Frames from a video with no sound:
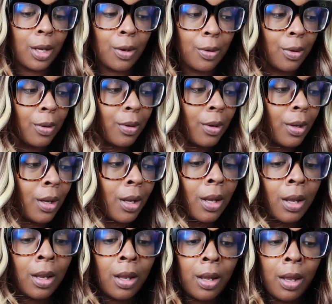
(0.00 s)

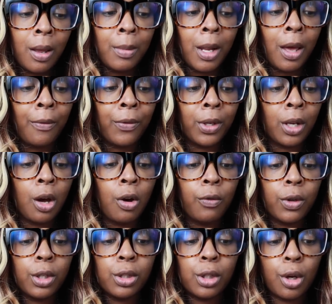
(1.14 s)
so I'm not gonna
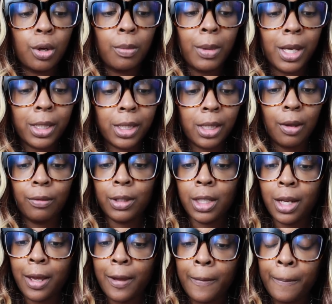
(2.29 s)
overexert myself
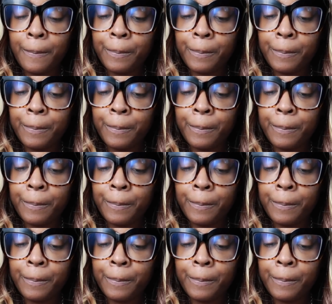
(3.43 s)
today.